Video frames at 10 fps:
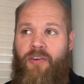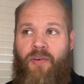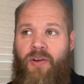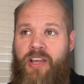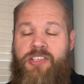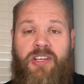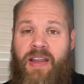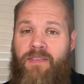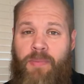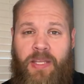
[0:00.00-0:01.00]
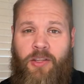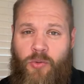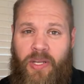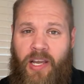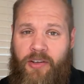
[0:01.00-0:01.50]
don't know. It should never be in the
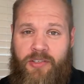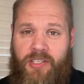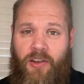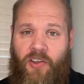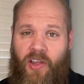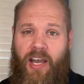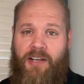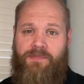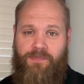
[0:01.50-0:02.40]
300s. I know that.